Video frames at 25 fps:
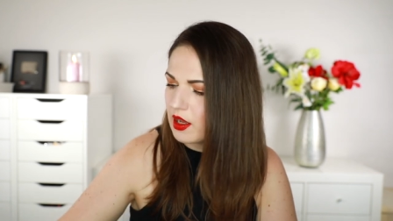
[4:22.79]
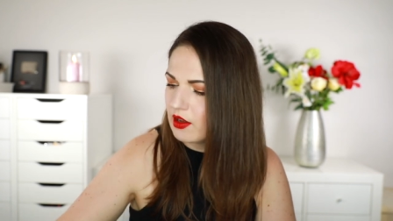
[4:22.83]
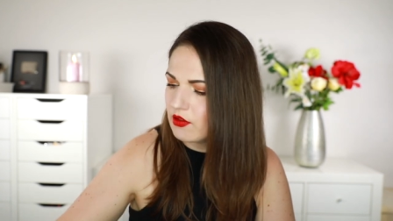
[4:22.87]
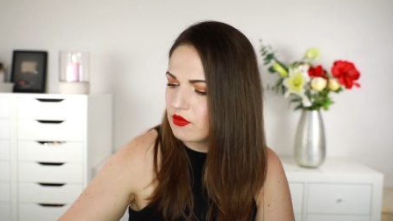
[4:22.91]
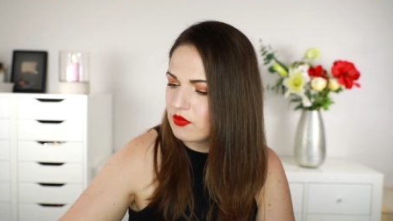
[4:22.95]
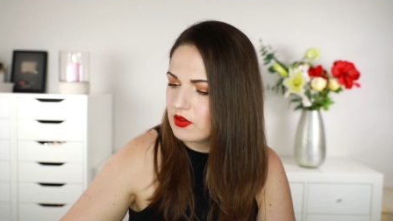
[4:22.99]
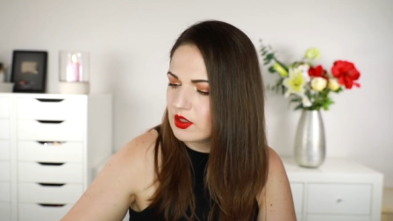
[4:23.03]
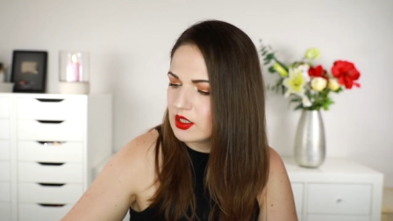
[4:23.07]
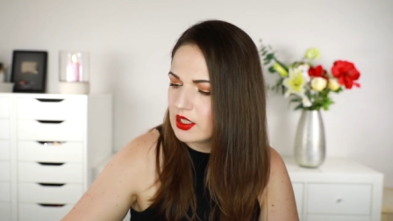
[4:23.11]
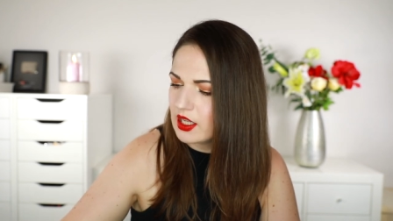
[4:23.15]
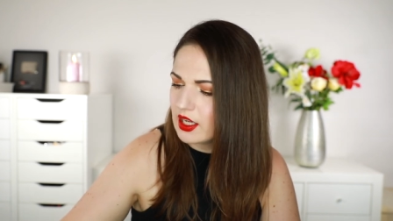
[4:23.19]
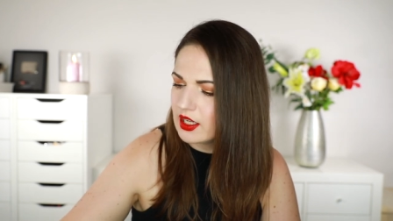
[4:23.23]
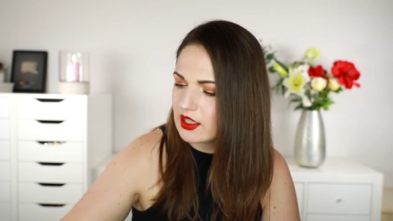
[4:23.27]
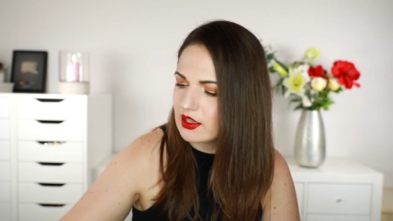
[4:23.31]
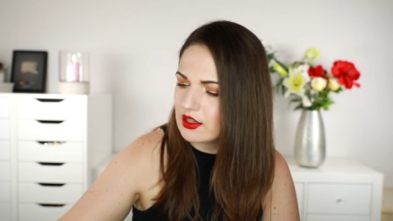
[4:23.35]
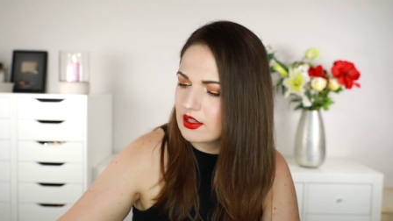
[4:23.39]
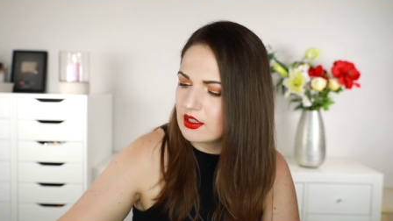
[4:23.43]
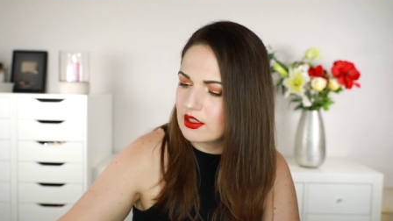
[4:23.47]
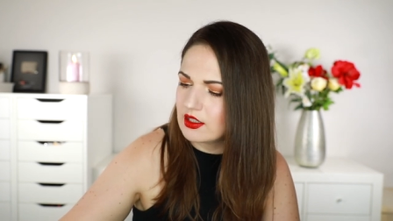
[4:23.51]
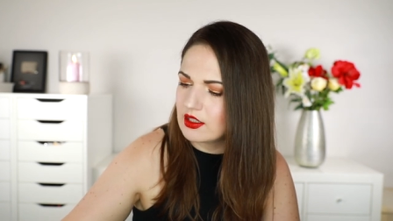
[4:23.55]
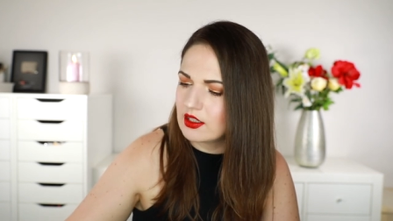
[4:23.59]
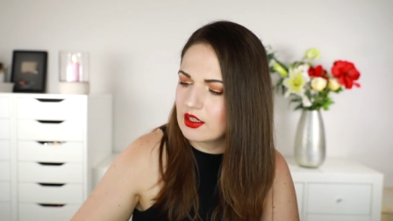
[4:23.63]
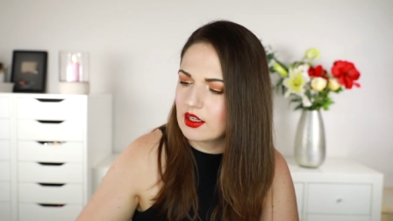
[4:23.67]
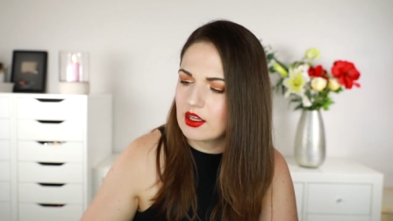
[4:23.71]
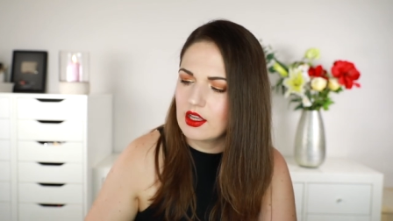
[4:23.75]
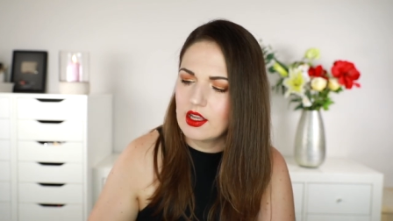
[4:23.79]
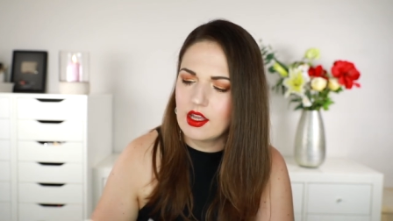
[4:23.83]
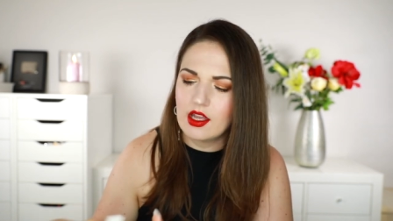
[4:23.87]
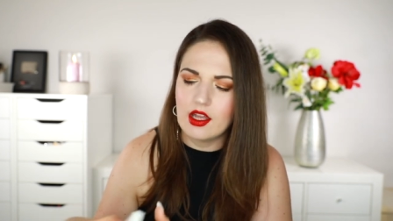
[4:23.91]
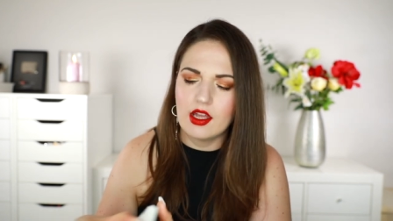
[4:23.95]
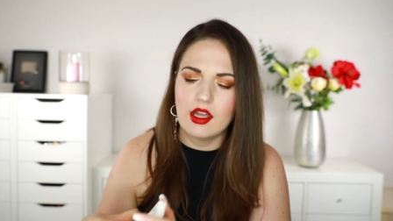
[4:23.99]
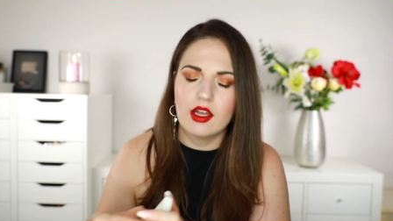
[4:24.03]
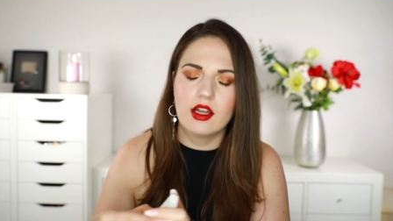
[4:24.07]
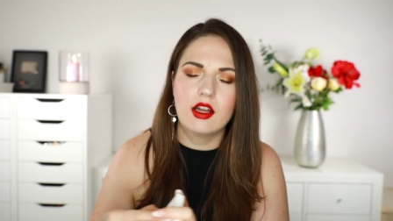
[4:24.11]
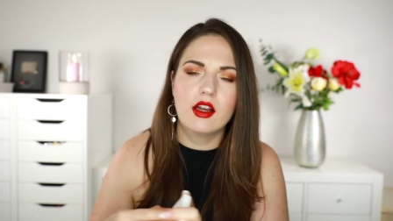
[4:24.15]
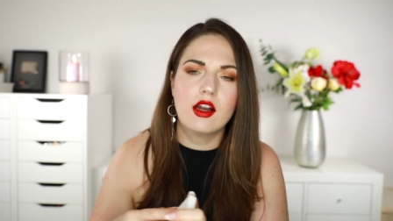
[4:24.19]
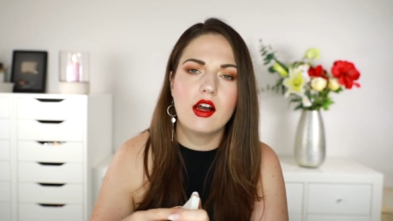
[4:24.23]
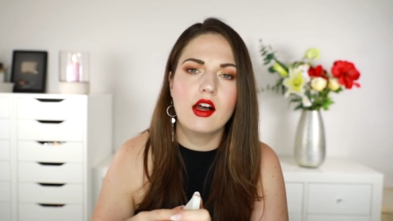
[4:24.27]
I feel like the
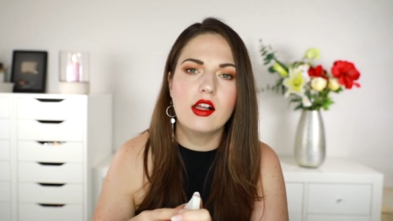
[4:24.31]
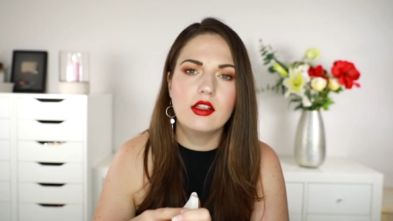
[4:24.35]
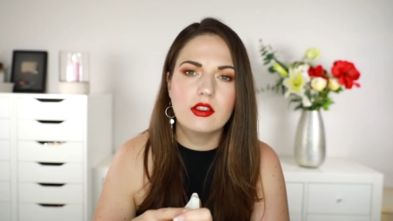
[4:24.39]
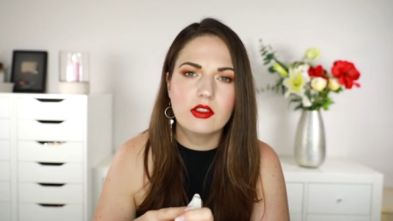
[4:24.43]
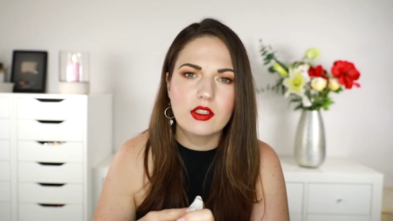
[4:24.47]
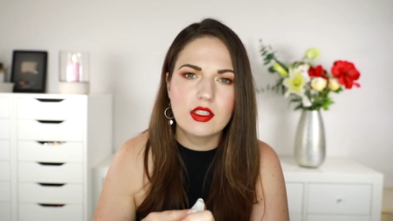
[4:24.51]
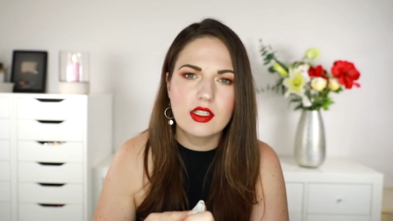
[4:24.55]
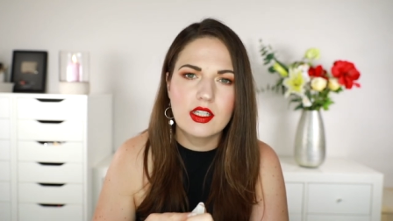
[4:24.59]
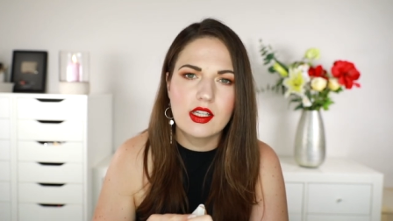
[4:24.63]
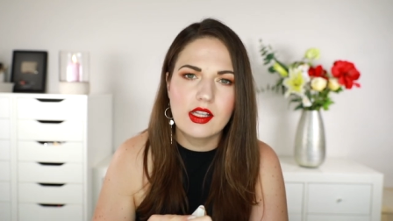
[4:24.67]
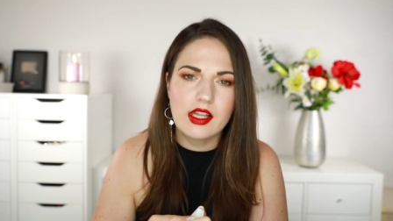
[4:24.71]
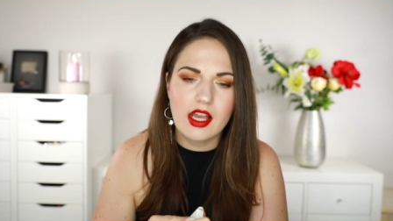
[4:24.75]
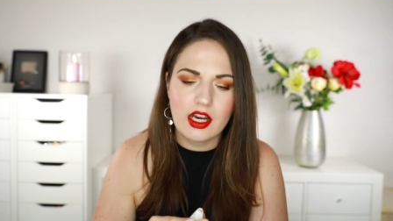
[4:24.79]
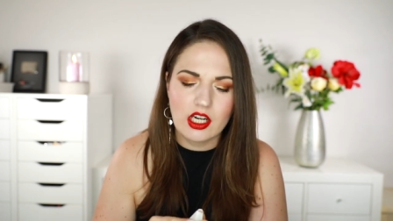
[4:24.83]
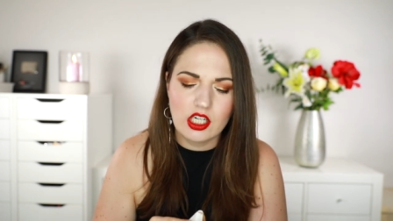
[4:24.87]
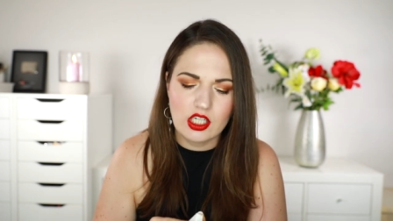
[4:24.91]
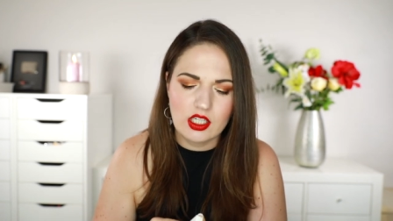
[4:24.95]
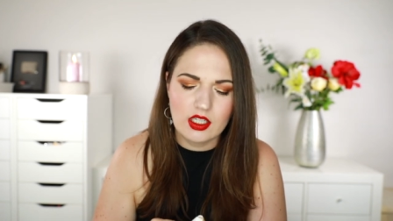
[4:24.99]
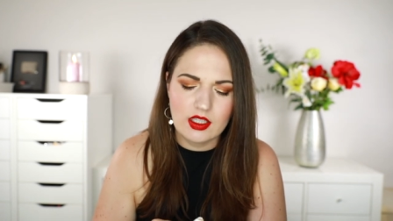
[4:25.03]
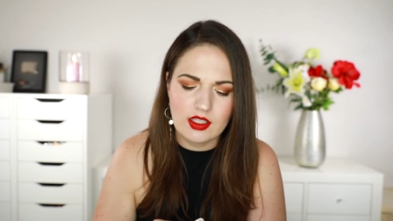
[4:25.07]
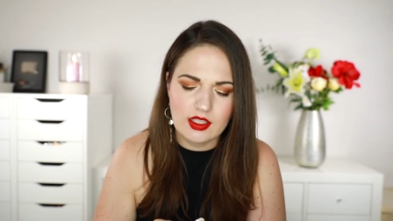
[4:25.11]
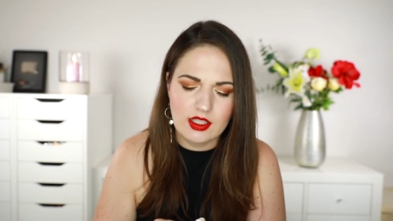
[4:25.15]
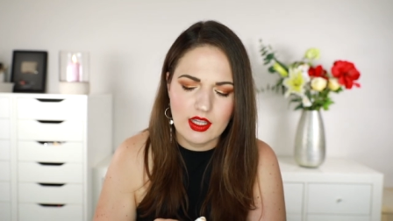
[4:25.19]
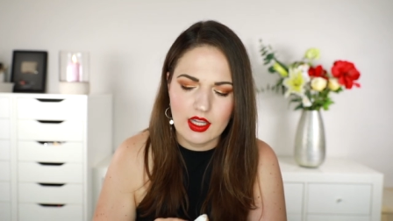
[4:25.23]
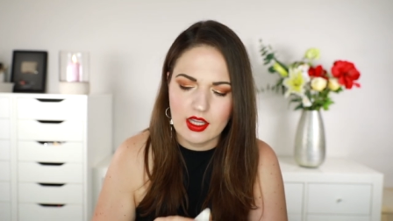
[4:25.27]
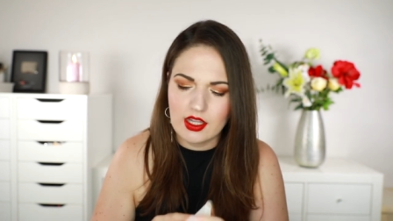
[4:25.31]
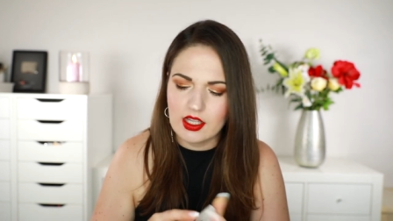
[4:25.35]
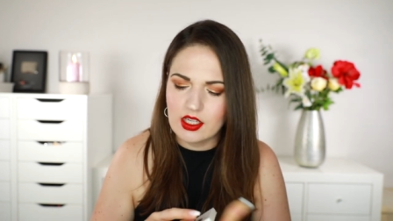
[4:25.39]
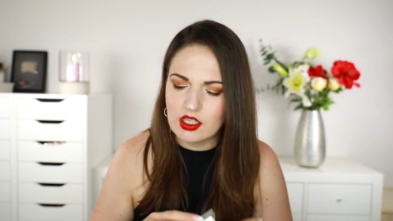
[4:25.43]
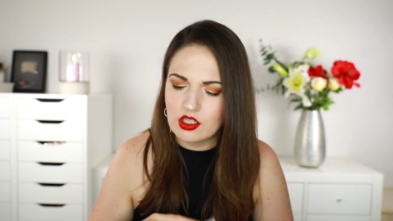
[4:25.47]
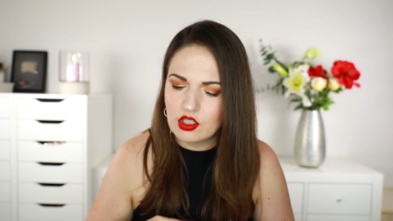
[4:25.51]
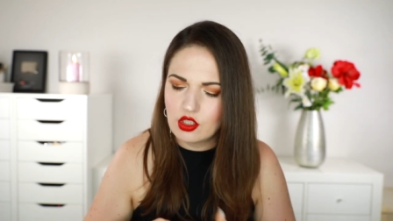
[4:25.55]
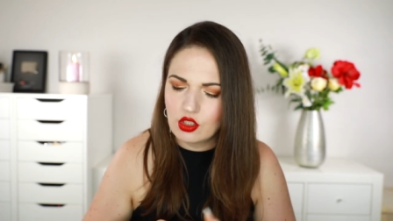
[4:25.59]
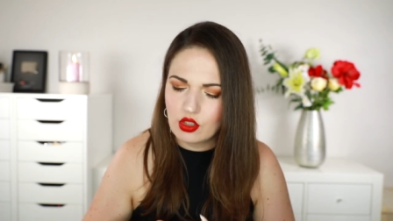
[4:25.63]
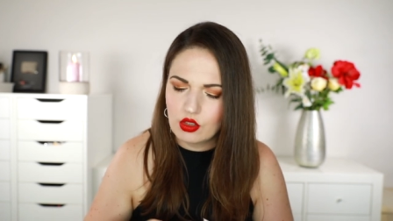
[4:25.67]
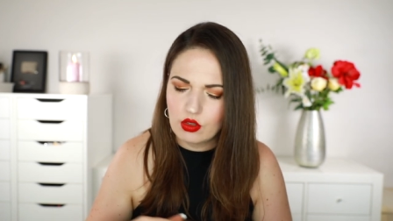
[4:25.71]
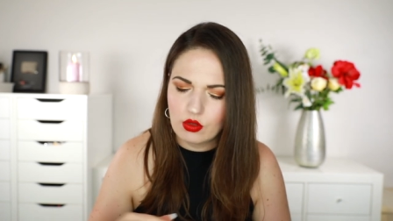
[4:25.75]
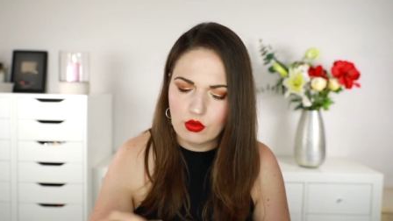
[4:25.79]
color selections that they
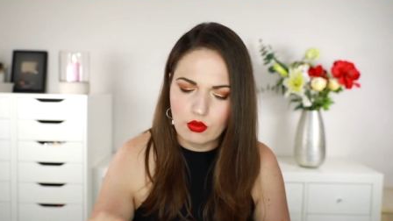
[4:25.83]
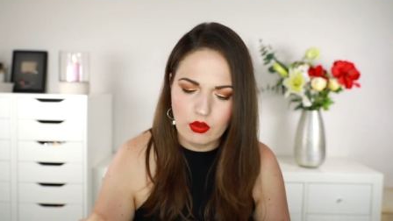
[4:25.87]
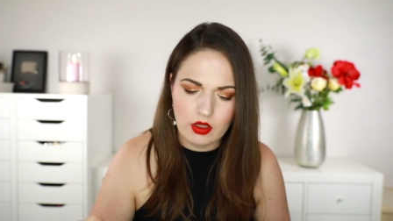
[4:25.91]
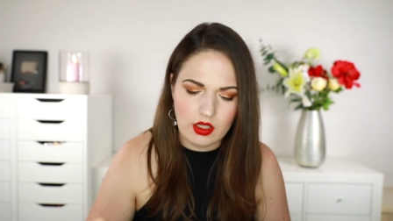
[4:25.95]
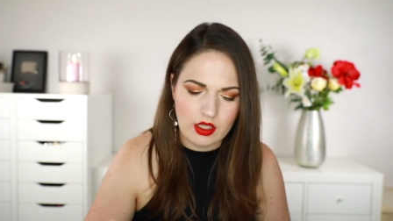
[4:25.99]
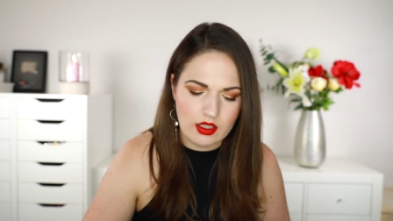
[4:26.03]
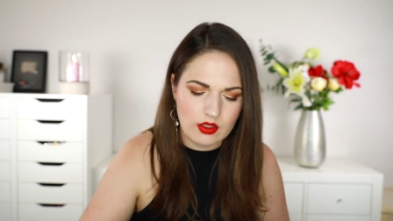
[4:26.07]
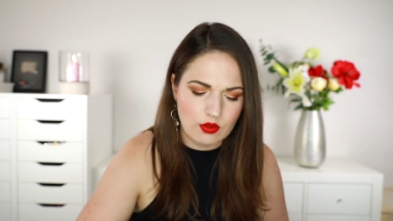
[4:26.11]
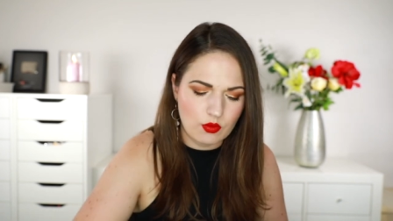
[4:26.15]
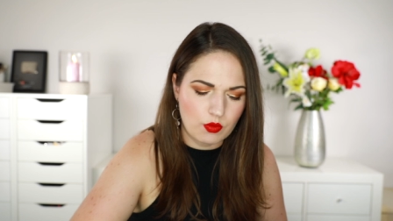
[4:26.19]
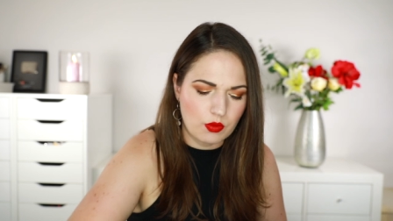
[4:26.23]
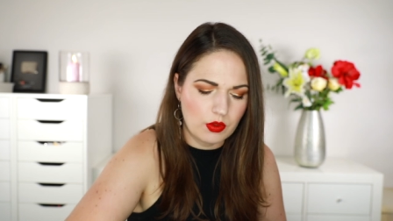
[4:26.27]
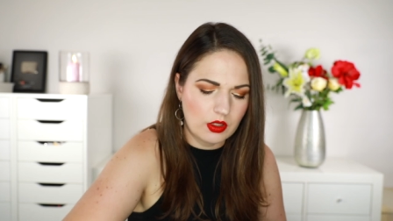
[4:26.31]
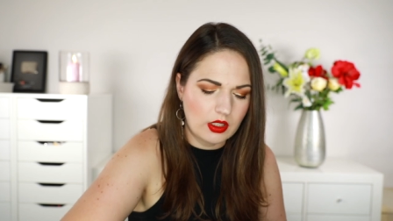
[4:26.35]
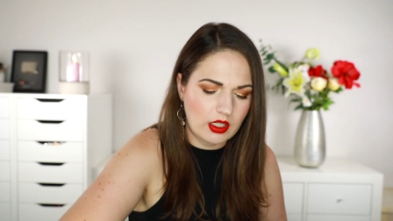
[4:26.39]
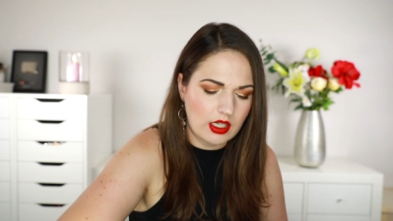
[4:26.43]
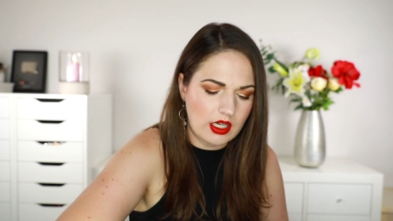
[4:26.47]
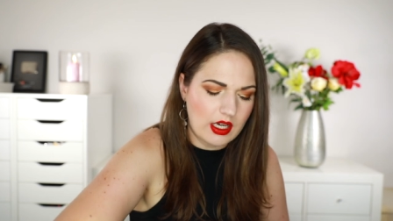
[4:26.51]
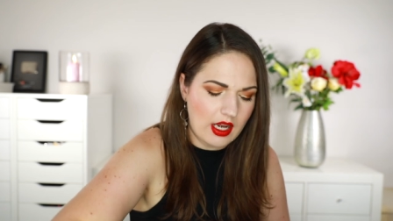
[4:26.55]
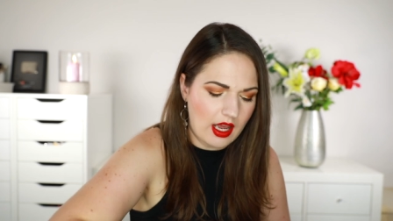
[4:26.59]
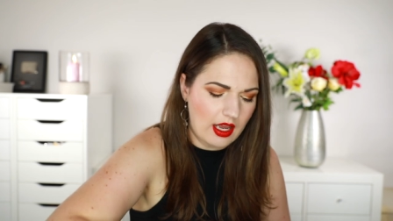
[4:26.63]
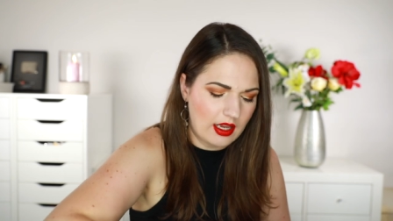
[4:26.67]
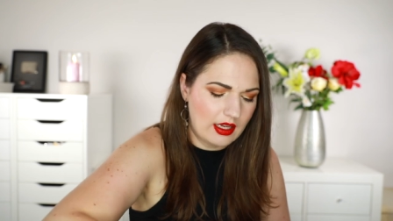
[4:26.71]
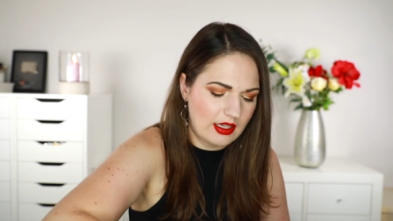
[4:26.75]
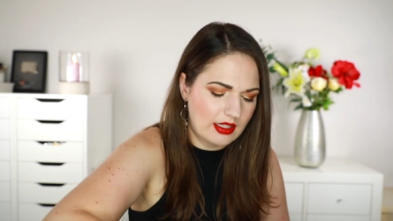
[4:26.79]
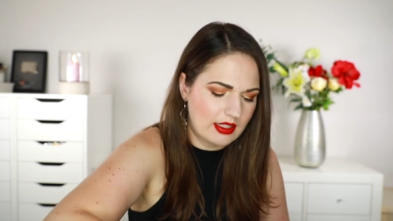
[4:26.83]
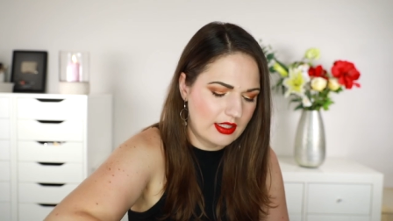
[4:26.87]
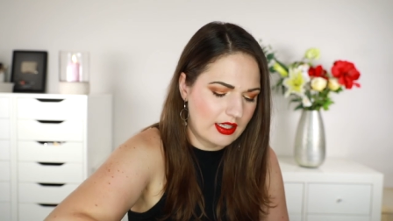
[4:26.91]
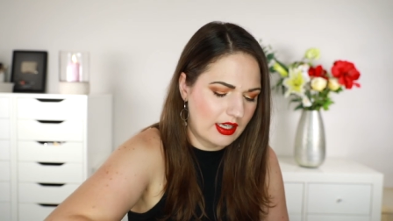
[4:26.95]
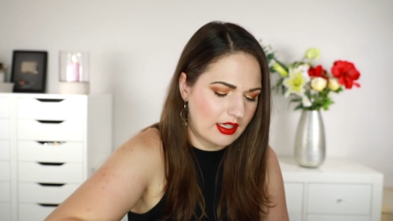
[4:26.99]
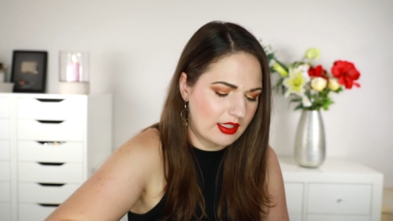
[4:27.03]
do is really nice.